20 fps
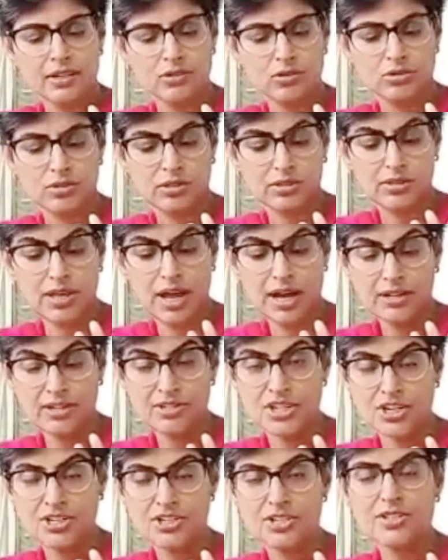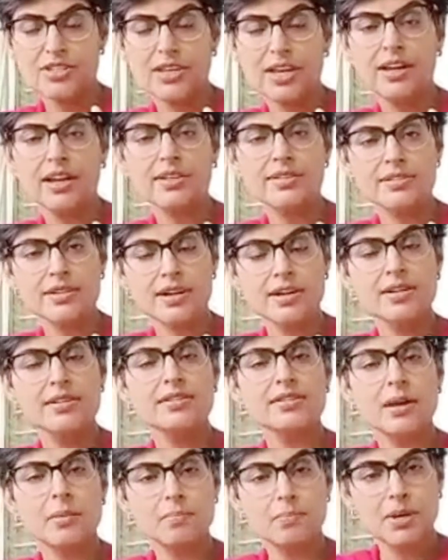So that injections can extend in
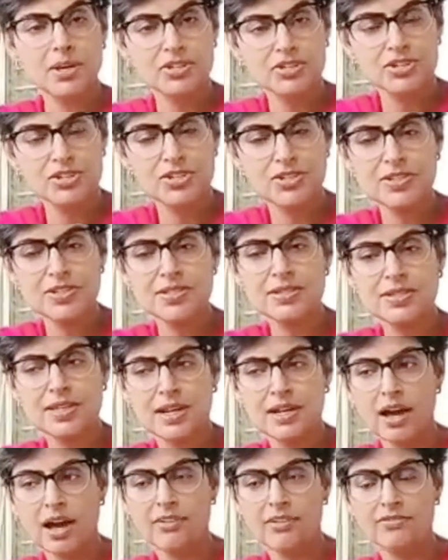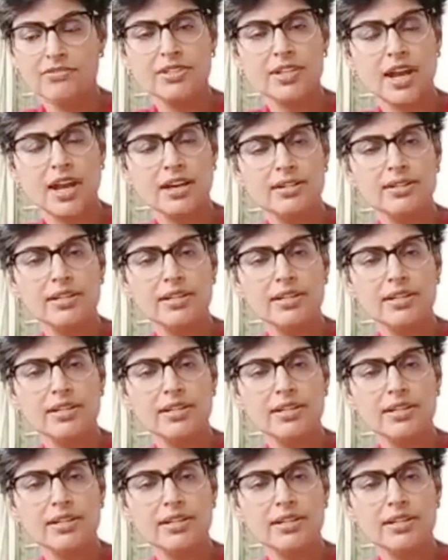some patients. Then after that,